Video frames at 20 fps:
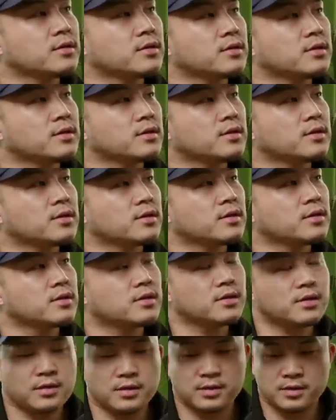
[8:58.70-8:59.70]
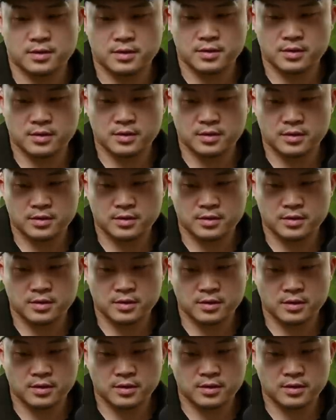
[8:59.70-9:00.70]

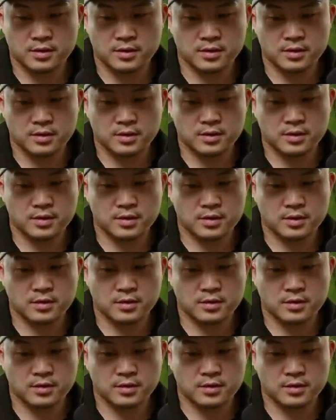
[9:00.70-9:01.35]
(not speaking)